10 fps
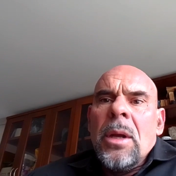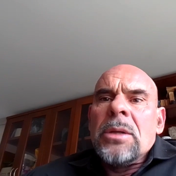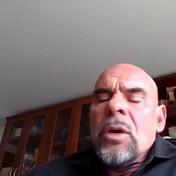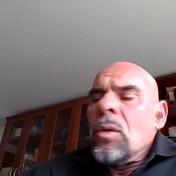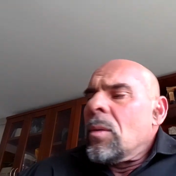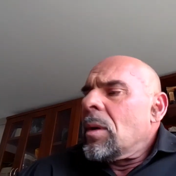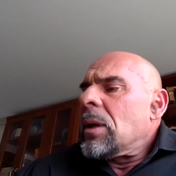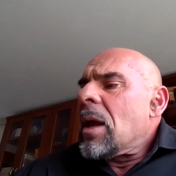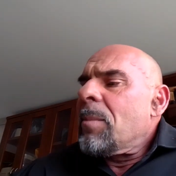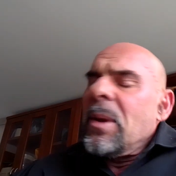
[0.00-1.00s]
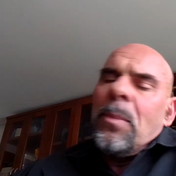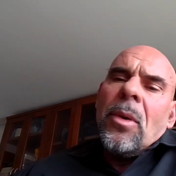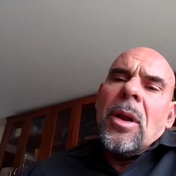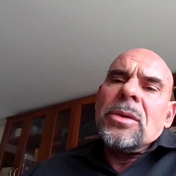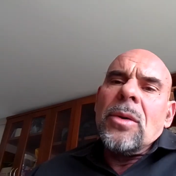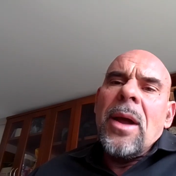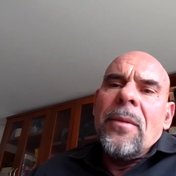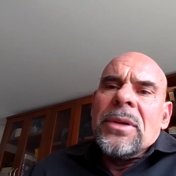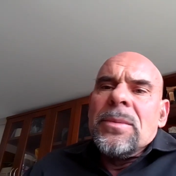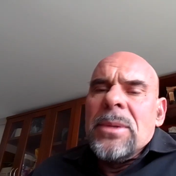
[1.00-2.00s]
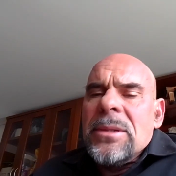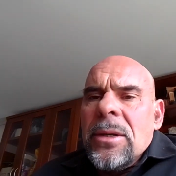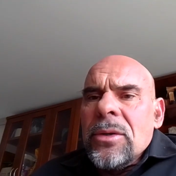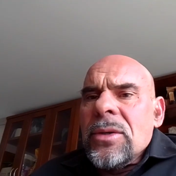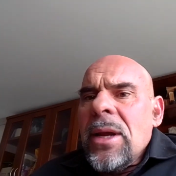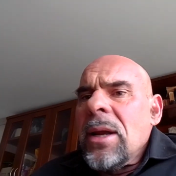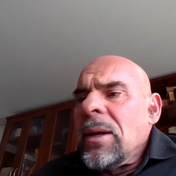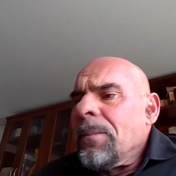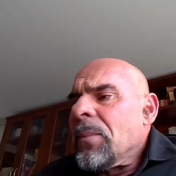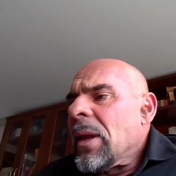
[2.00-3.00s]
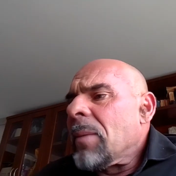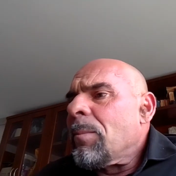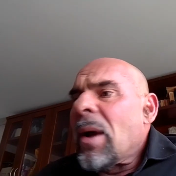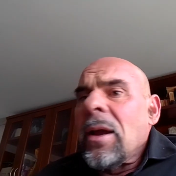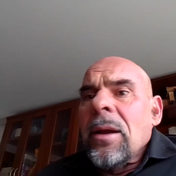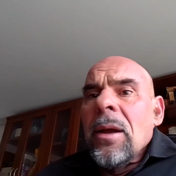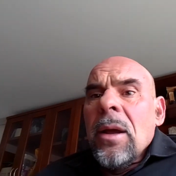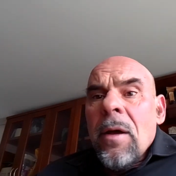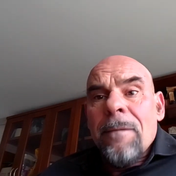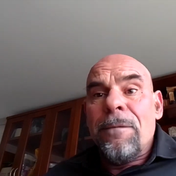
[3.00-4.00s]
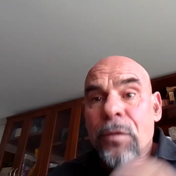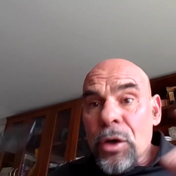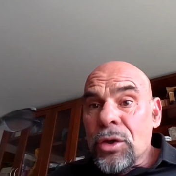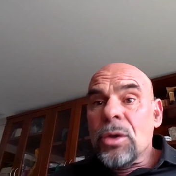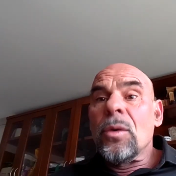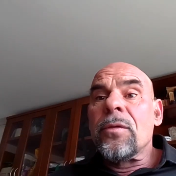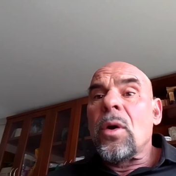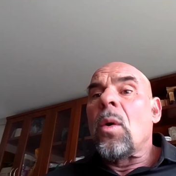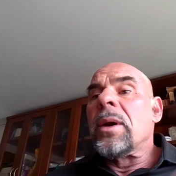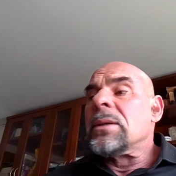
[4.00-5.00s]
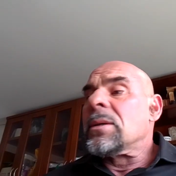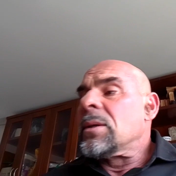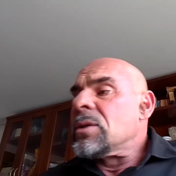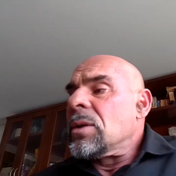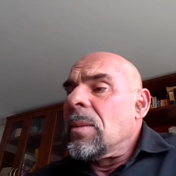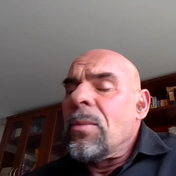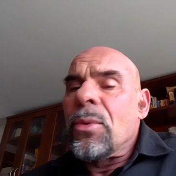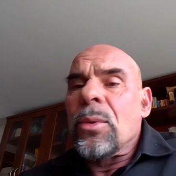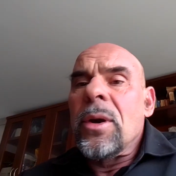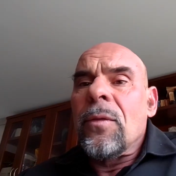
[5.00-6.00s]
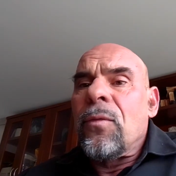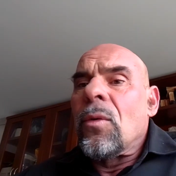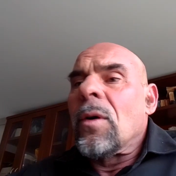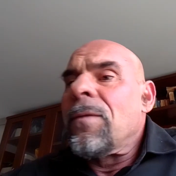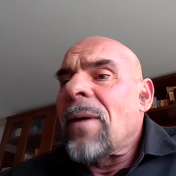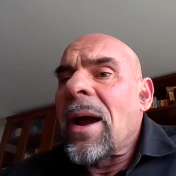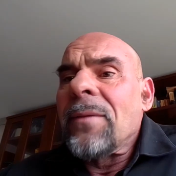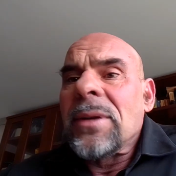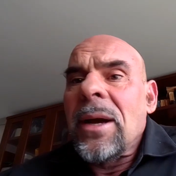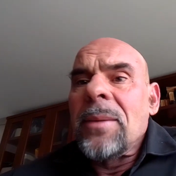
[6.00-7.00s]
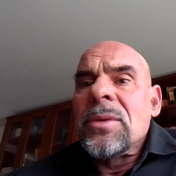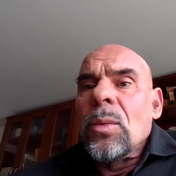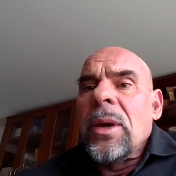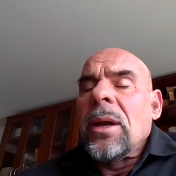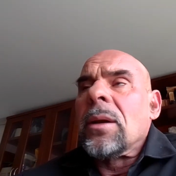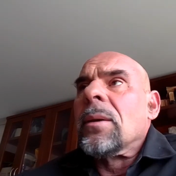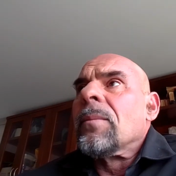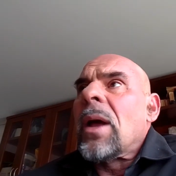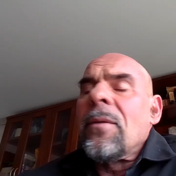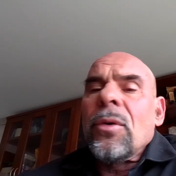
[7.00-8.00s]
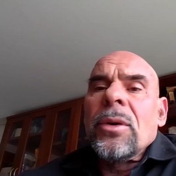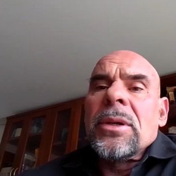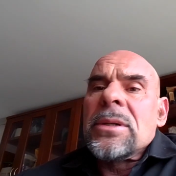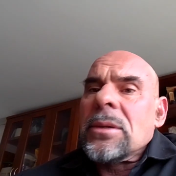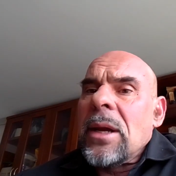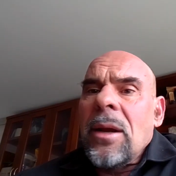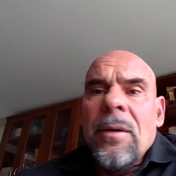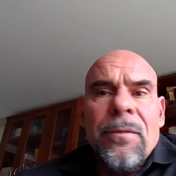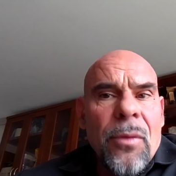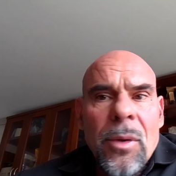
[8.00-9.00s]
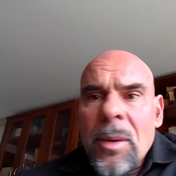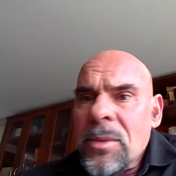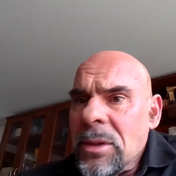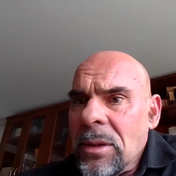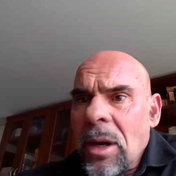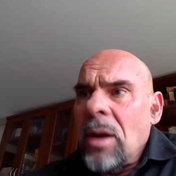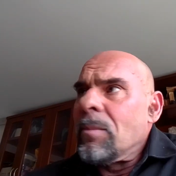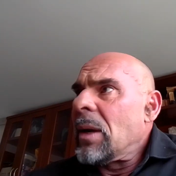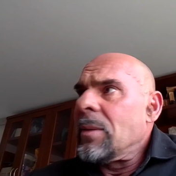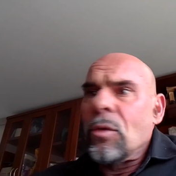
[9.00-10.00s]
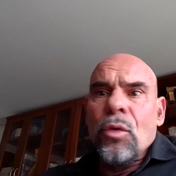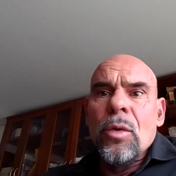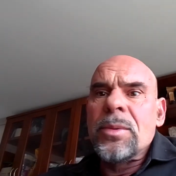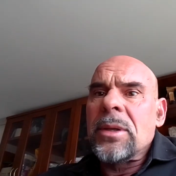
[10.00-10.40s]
So a lot of people also have this misunderstanding that by virtue of going to the gym 3 or 4 or 5 times a week, I've heard this on forums and on my groups